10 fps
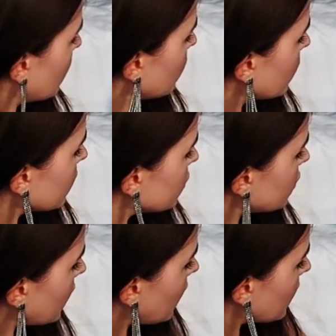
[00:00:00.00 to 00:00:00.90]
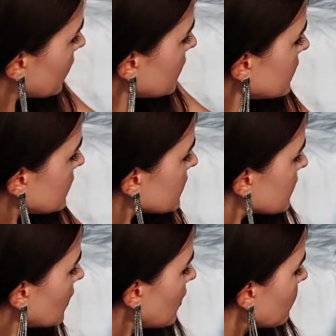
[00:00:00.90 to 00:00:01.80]
which has
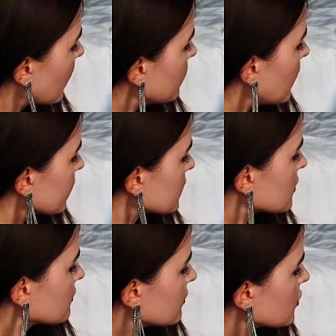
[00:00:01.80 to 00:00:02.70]
my bags.